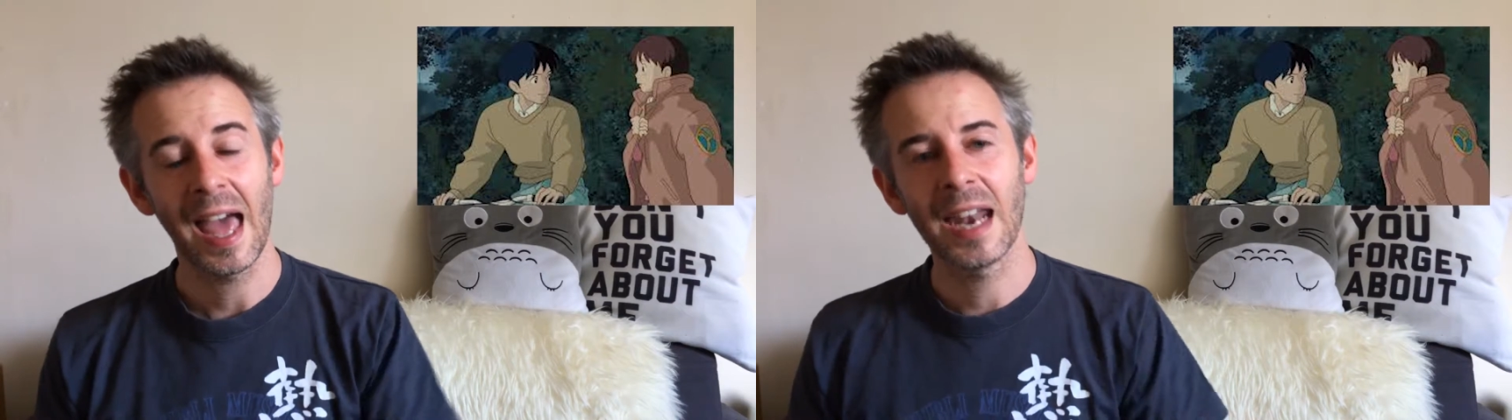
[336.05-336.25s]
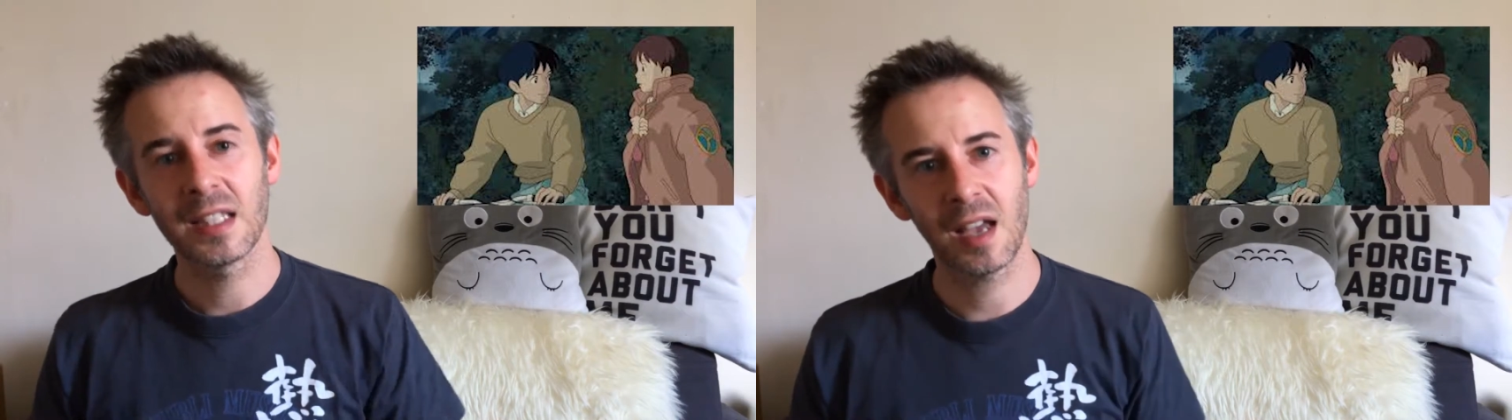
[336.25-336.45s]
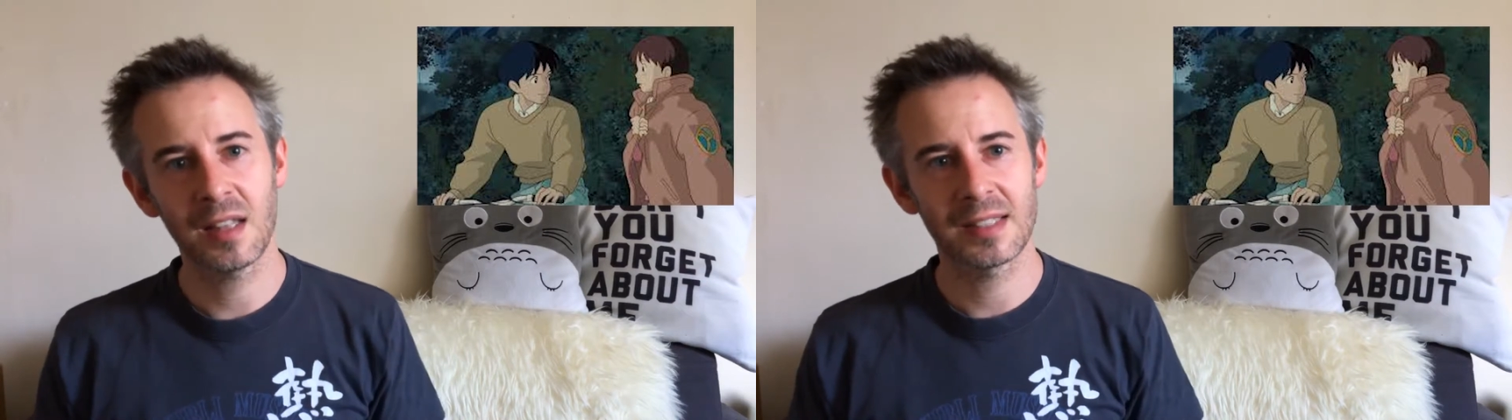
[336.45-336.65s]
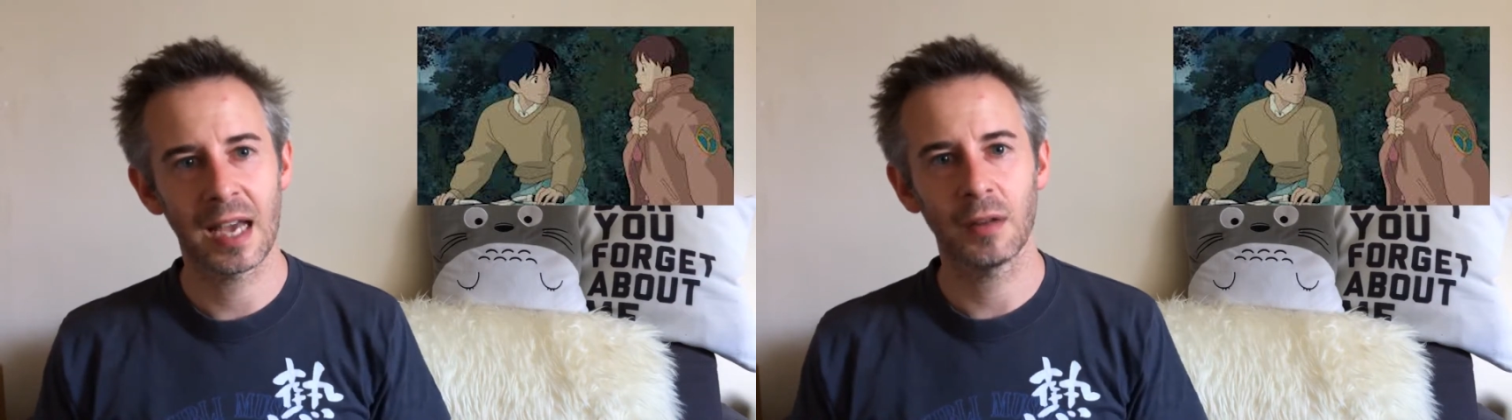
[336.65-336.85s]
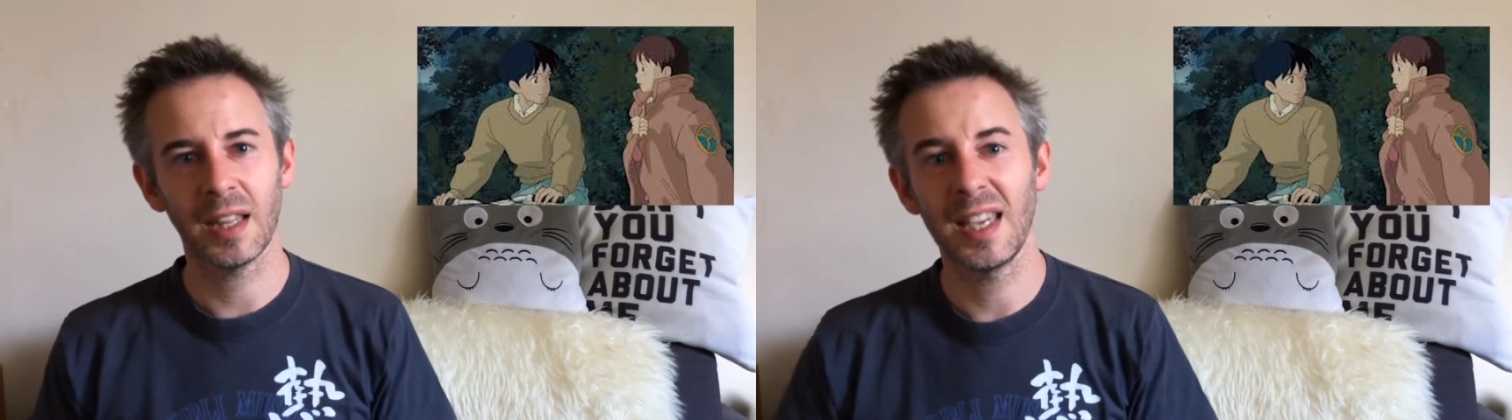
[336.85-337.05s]
And it turns
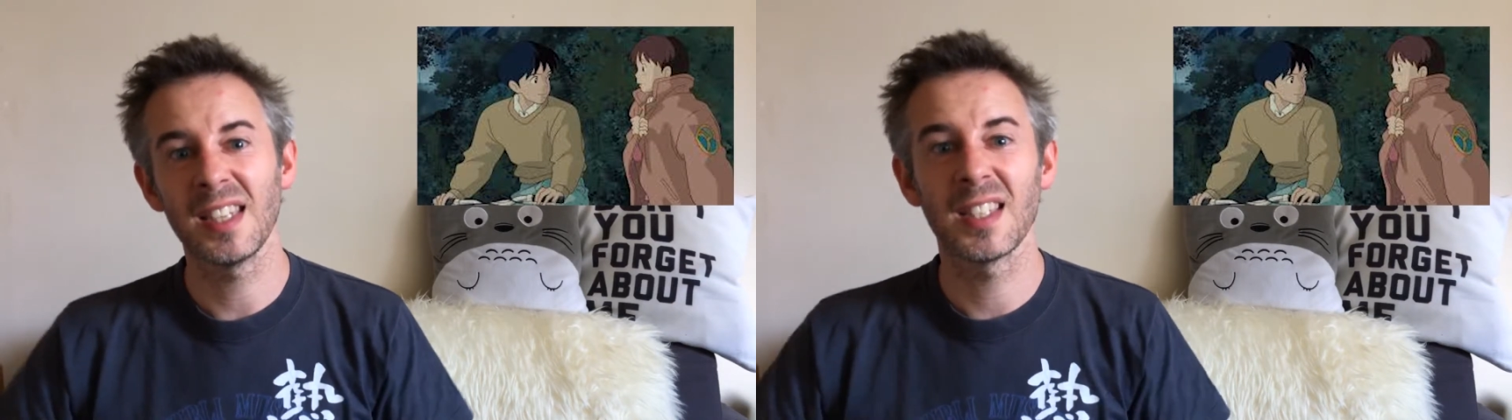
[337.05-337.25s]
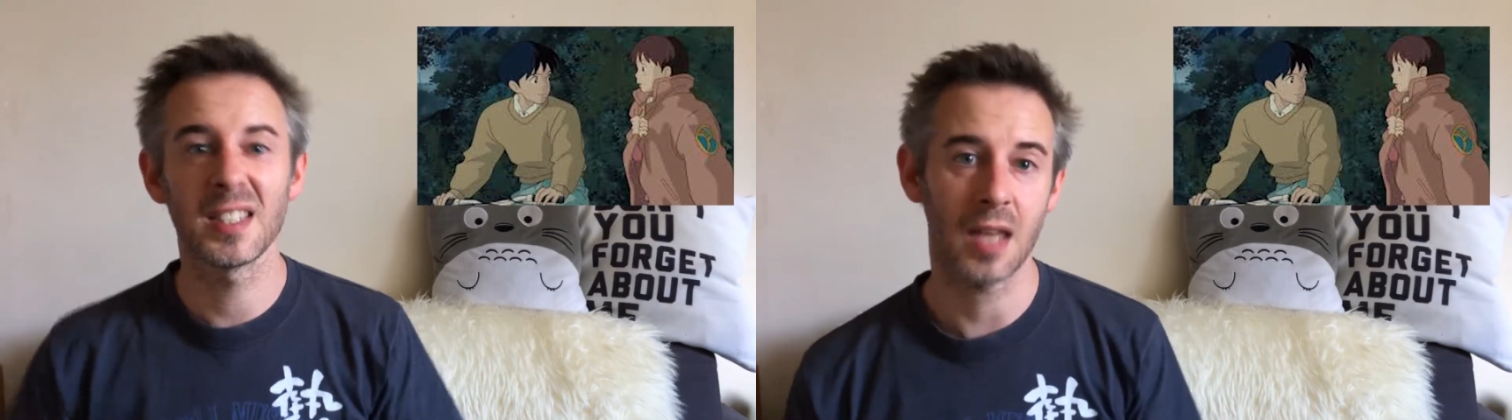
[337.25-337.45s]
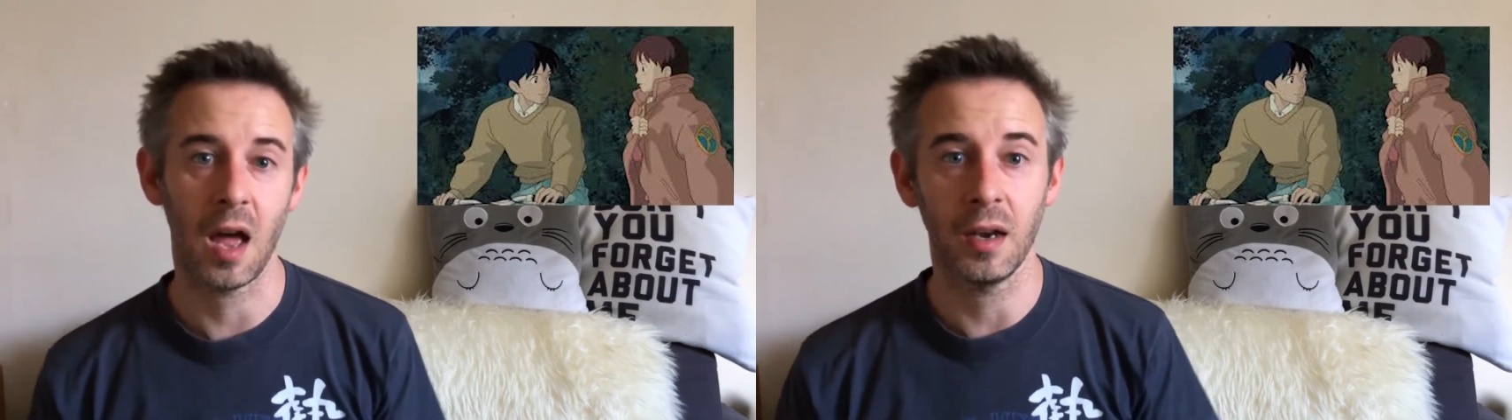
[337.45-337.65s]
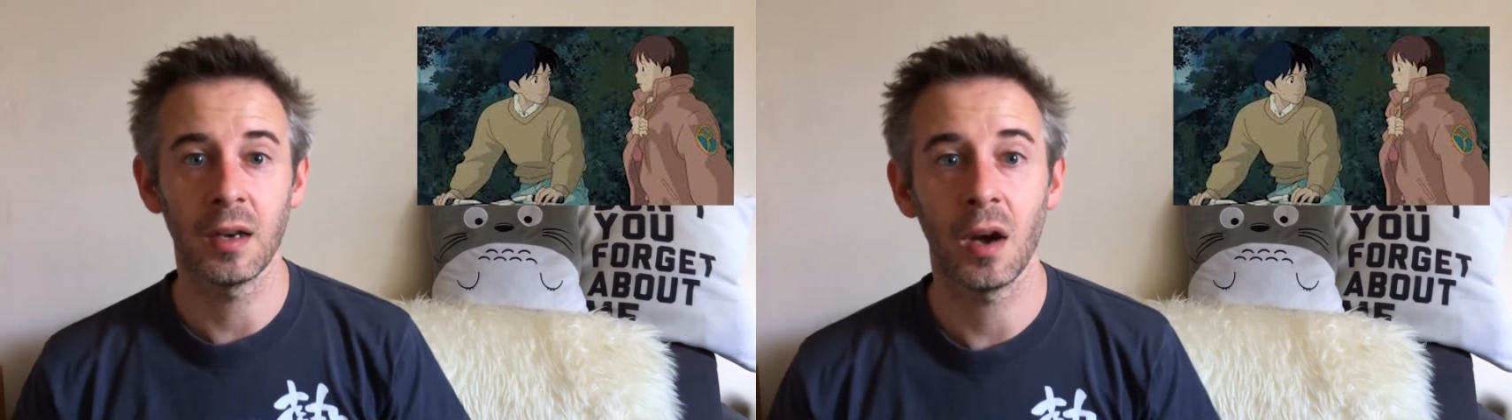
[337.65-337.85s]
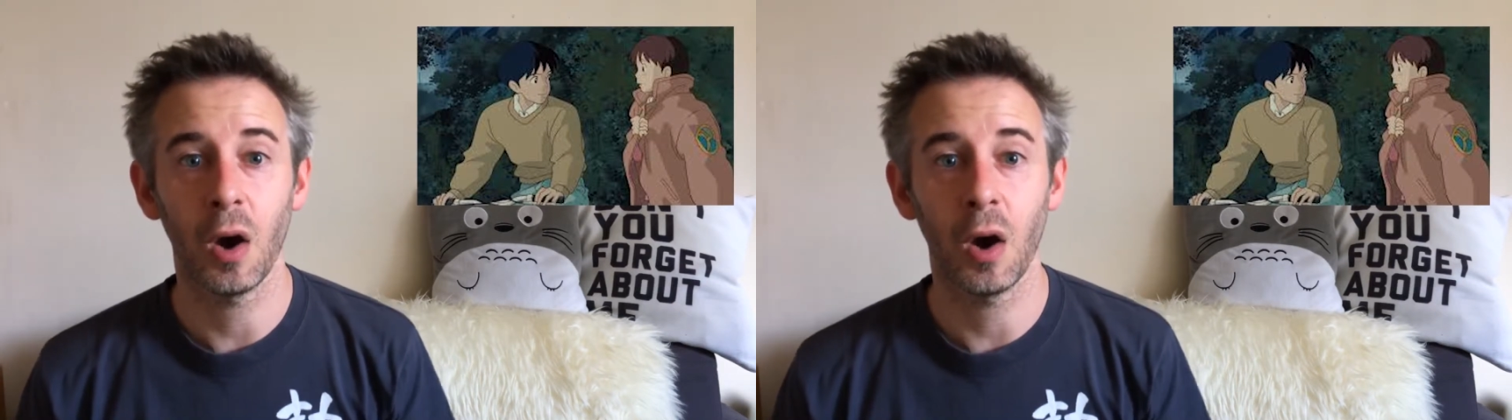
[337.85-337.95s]
out that he's the son